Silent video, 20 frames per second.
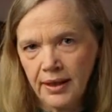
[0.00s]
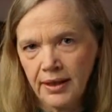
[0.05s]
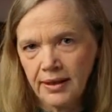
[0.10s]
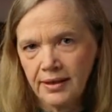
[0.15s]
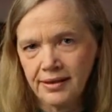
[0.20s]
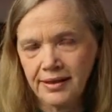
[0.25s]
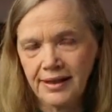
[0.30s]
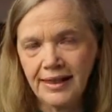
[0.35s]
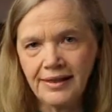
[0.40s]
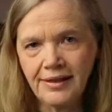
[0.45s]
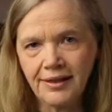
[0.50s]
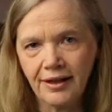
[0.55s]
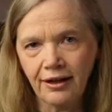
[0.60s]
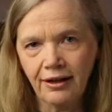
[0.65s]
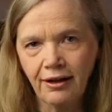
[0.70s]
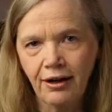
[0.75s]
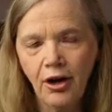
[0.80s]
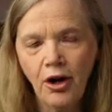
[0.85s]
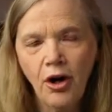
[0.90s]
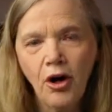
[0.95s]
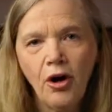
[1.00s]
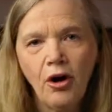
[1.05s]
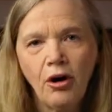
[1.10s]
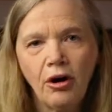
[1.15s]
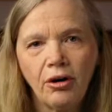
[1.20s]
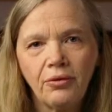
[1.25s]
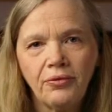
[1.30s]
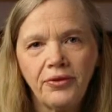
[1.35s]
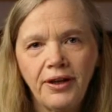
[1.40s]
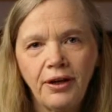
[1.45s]
season
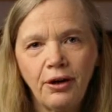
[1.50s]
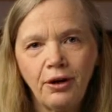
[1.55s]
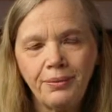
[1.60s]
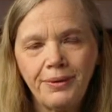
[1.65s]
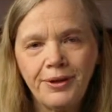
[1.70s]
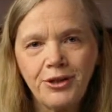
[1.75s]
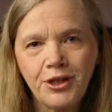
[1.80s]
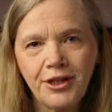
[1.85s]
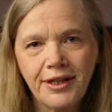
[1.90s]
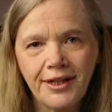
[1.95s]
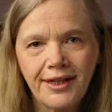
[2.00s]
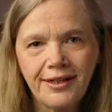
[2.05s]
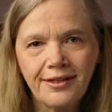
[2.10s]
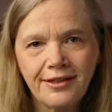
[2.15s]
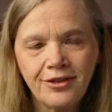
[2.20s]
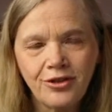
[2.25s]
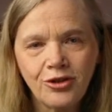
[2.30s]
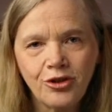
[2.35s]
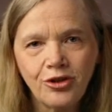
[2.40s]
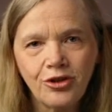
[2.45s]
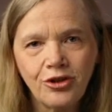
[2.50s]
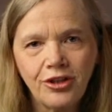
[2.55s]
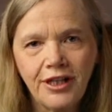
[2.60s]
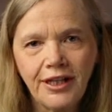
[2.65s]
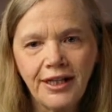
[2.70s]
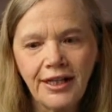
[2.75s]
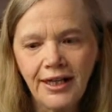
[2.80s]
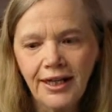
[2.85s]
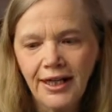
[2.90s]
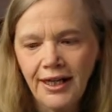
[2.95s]
of their home educating
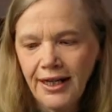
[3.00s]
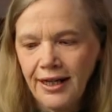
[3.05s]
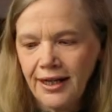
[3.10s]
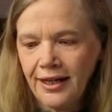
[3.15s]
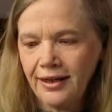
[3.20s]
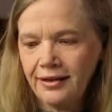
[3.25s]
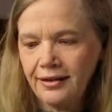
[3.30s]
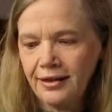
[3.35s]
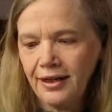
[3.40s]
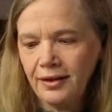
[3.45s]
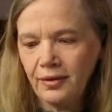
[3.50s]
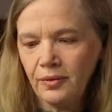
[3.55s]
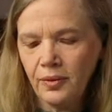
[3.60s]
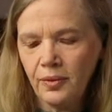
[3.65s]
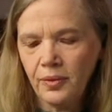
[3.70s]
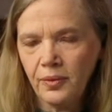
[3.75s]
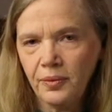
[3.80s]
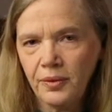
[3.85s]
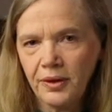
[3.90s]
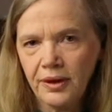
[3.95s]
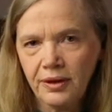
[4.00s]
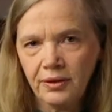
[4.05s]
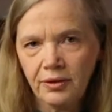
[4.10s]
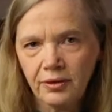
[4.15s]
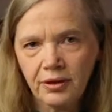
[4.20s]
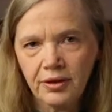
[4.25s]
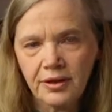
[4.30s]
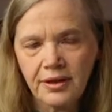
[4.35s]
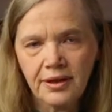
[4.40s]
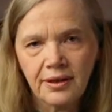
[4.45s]
journey. And then we
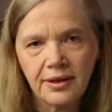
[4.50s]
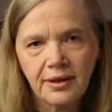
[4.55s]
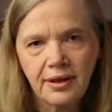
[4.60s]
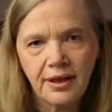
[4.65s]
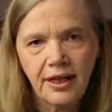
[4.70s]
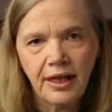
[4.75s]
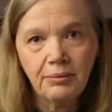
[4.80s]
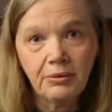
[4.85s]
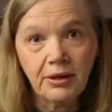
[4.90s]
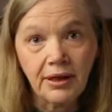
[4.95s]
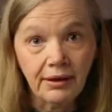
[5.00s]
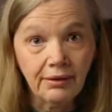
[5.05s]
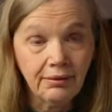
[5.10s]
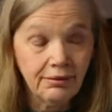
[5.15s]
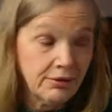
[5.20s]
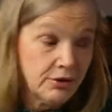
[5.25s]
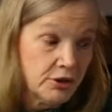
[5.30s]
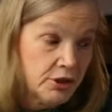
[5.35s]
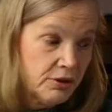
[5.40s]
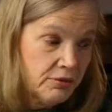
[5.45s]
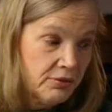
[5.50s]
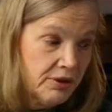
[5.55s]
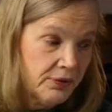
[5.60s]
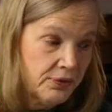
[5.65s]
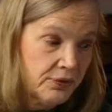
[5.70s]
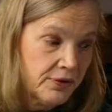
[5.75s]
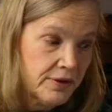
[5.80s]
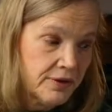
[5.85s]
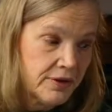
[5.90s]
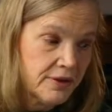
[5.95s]
got Emma. She
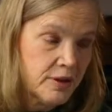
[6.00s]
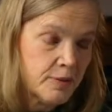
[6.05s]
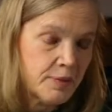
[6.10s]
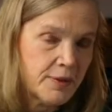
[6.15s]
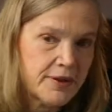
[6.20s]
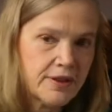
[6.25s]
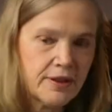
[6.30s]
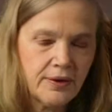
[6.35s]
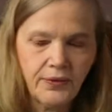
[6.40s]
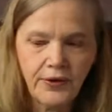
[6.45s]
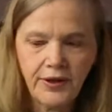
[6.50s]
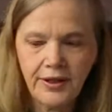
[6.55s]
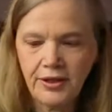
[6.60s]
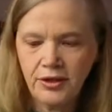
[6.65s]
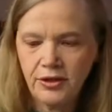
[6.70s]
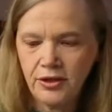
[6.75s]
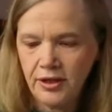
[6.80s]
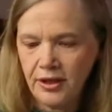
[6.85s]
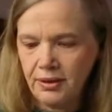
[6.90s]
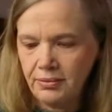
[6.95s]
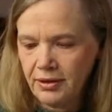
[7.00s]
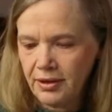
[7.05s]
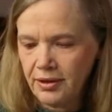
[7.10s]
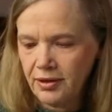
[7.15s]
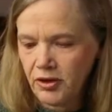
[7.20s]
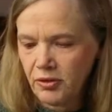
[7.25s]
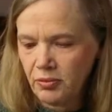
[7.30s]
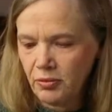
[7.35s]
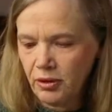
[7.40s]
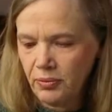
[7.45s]
references specifically to Emma,
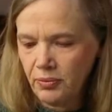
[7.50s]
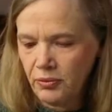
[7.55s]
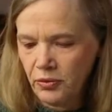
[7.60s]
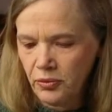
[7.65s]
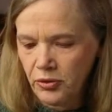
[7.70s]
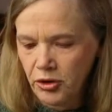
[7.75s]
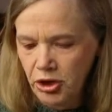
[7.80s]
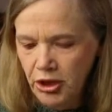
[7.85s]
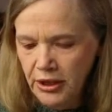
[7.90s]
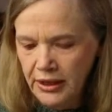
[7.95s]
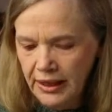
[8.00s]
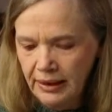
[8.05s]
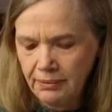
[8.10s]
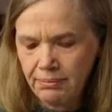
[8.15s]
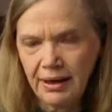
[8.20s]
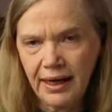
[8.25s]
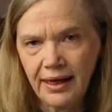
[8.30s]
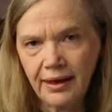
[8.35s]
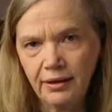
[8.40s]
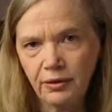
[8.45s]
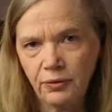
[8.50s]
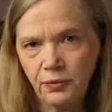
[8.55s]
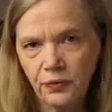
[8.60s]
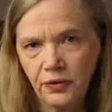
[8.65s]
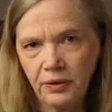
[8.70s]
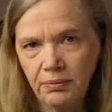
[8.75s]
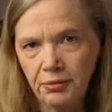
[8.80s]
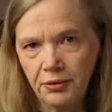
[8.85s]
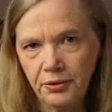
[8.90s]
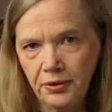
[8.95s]
this mom. She came back in
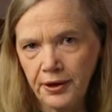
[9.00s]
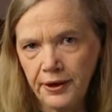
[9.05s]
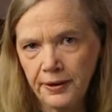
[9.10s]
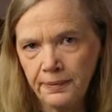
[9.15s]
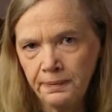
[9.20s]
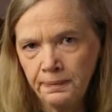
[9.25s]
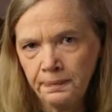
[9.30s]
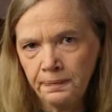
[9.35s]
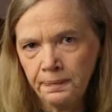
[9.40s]
February